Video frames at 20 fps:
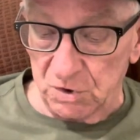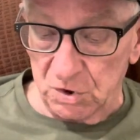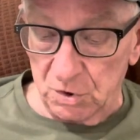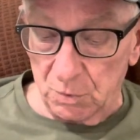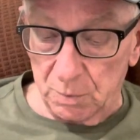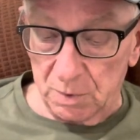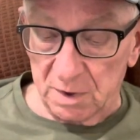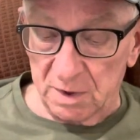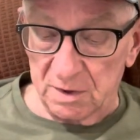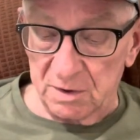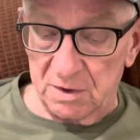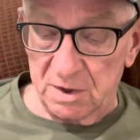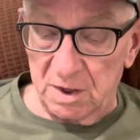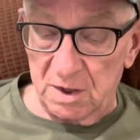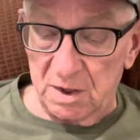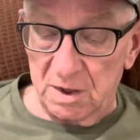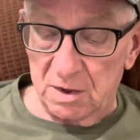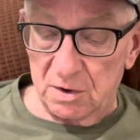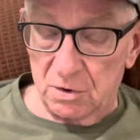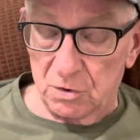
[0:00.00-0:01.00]
you will
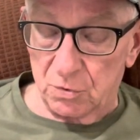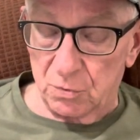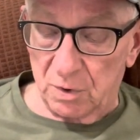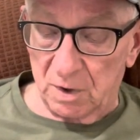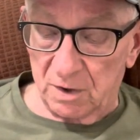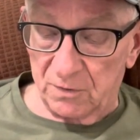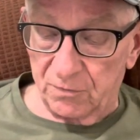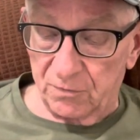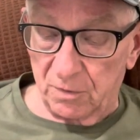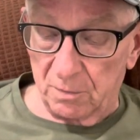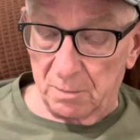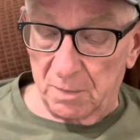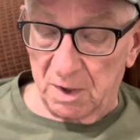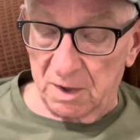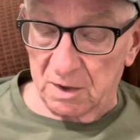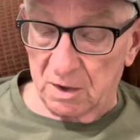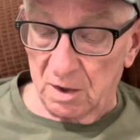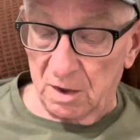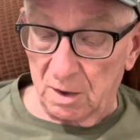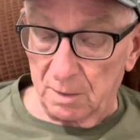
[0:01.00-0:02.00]
indeed drink from my
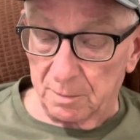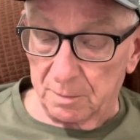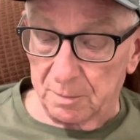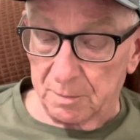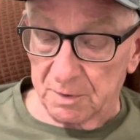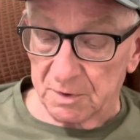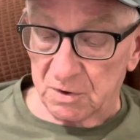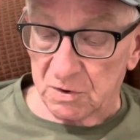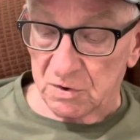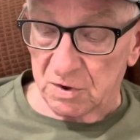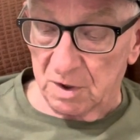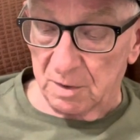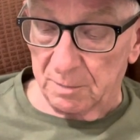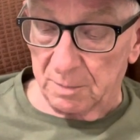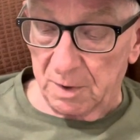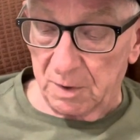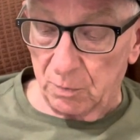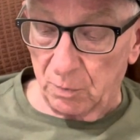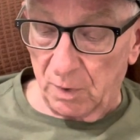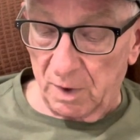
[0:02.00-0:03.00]
cup, but to sit at
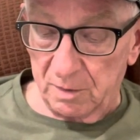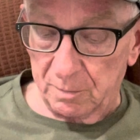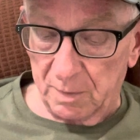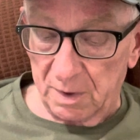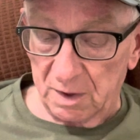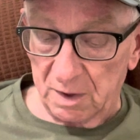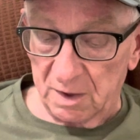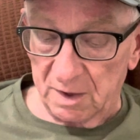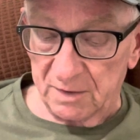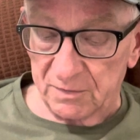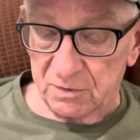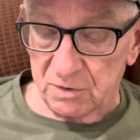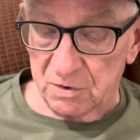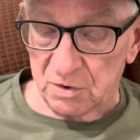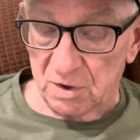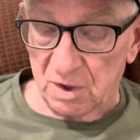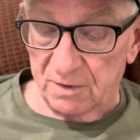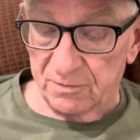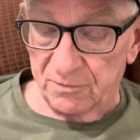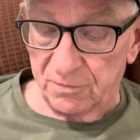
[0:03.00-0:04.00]
my right and my left is
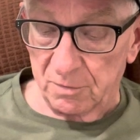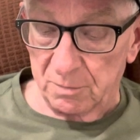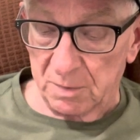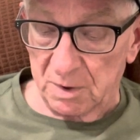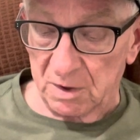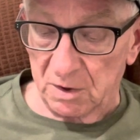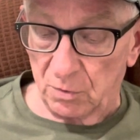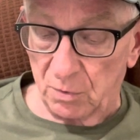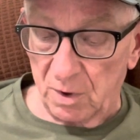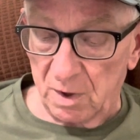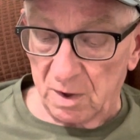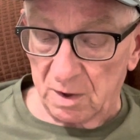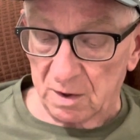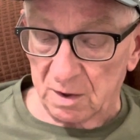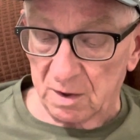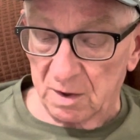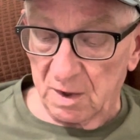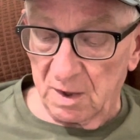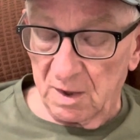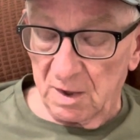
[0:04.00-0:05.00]
not for me to grant.
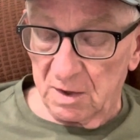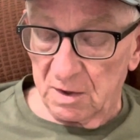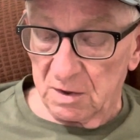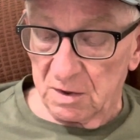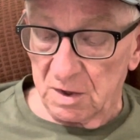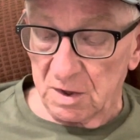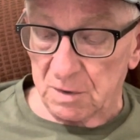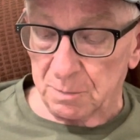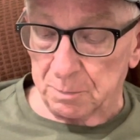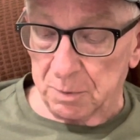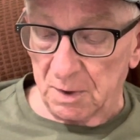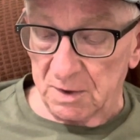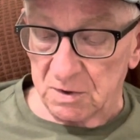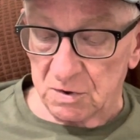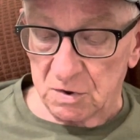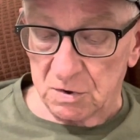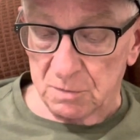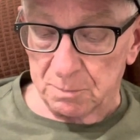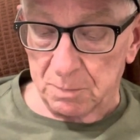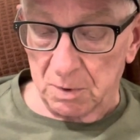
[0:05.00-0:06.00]
These
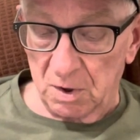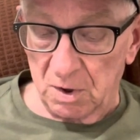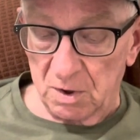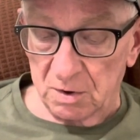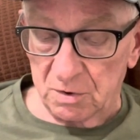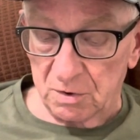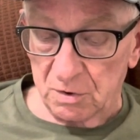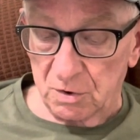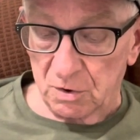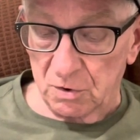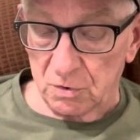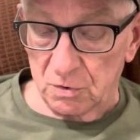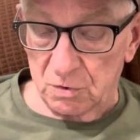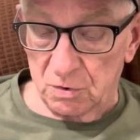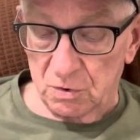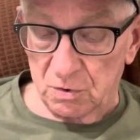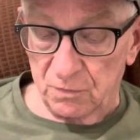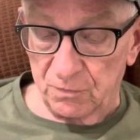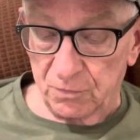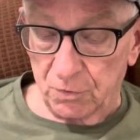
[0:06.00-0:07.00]
places belong to those
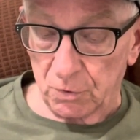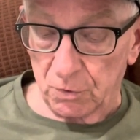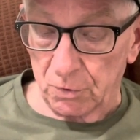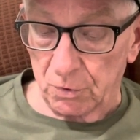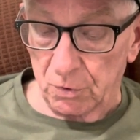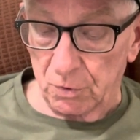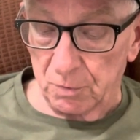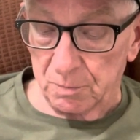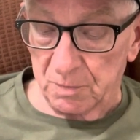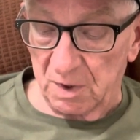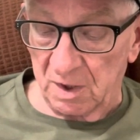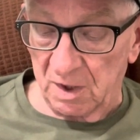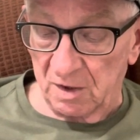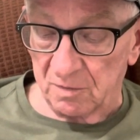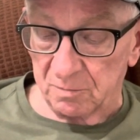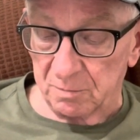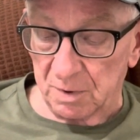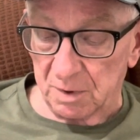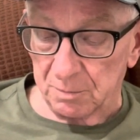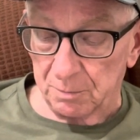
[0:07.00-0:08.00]
for whom they
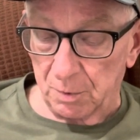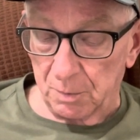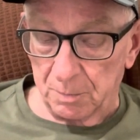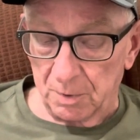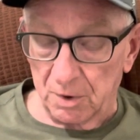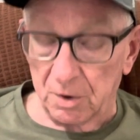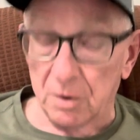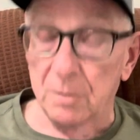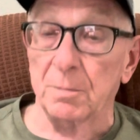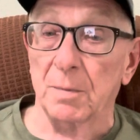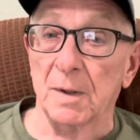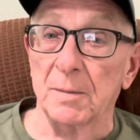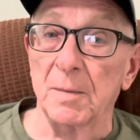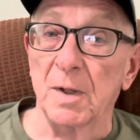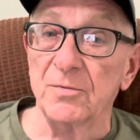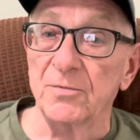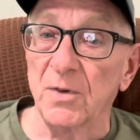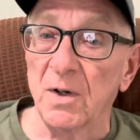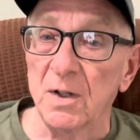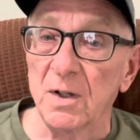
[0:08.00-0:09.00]
have been prepared by my
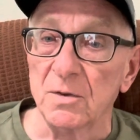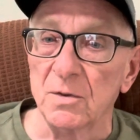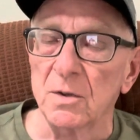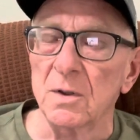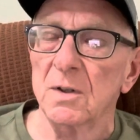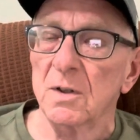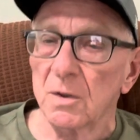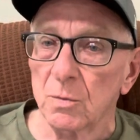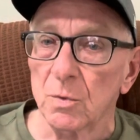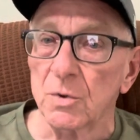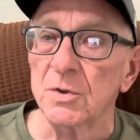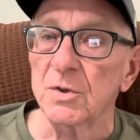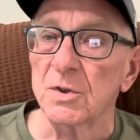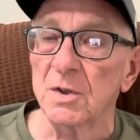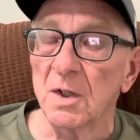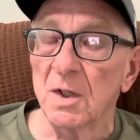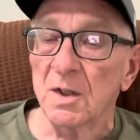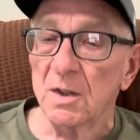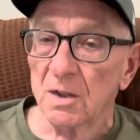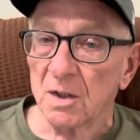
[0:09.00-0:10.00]
Father. In other words,
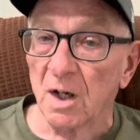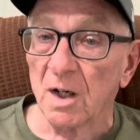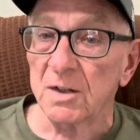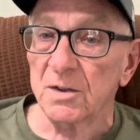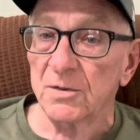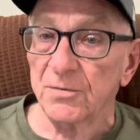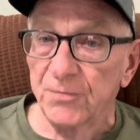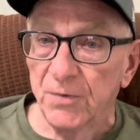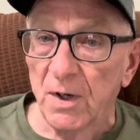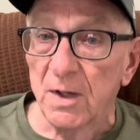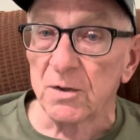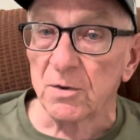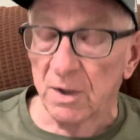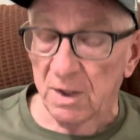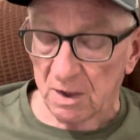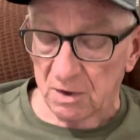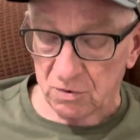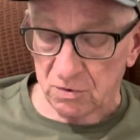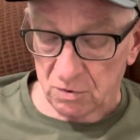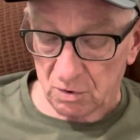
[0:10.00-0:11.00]
God the Father
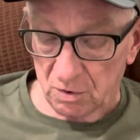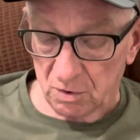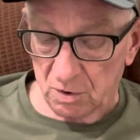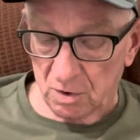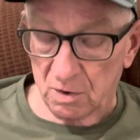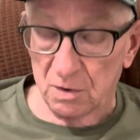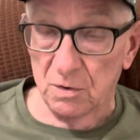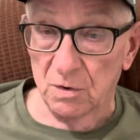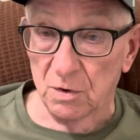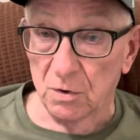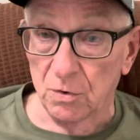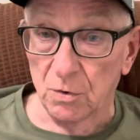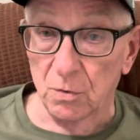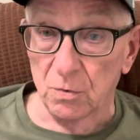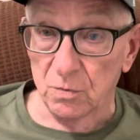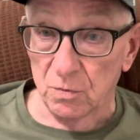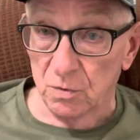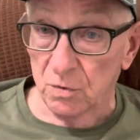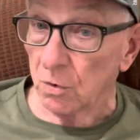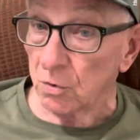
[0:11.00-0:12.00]
has the,
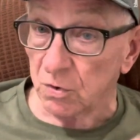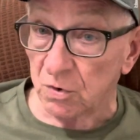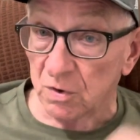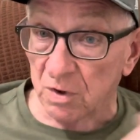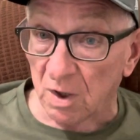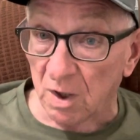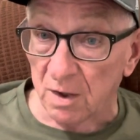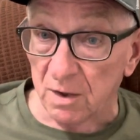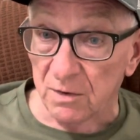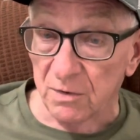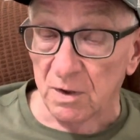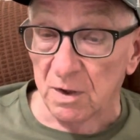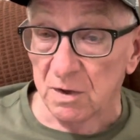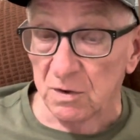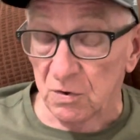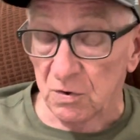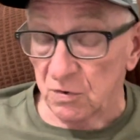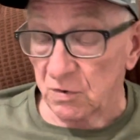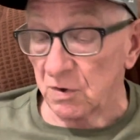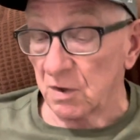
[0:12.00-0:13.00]
those kind of
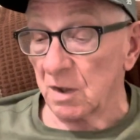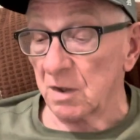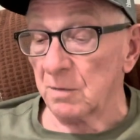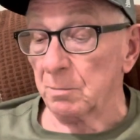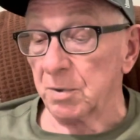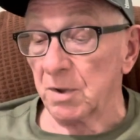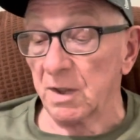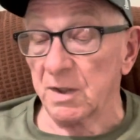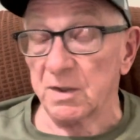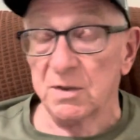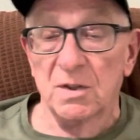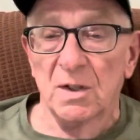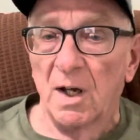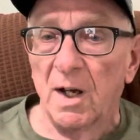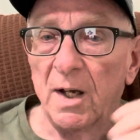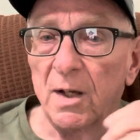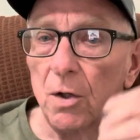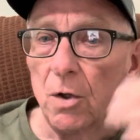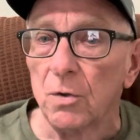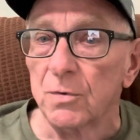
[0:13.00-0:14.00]
things set in place.
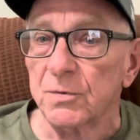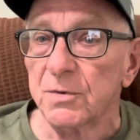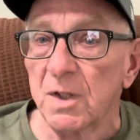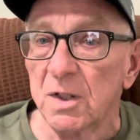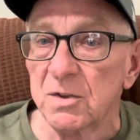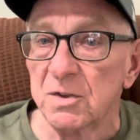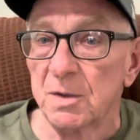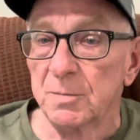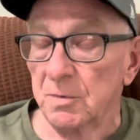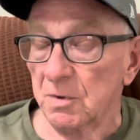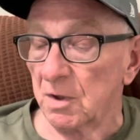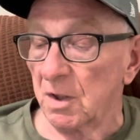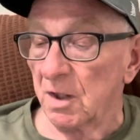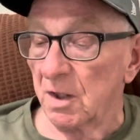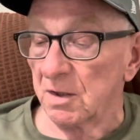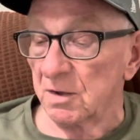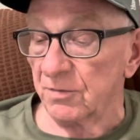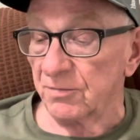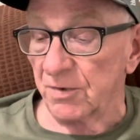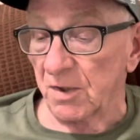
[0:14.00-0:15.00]
I don't. That's up to
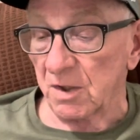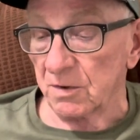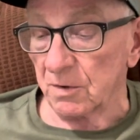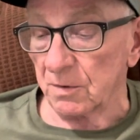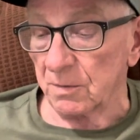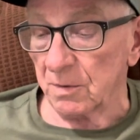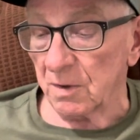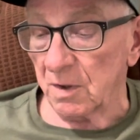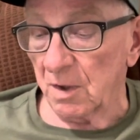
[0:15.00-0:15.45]
God the Father.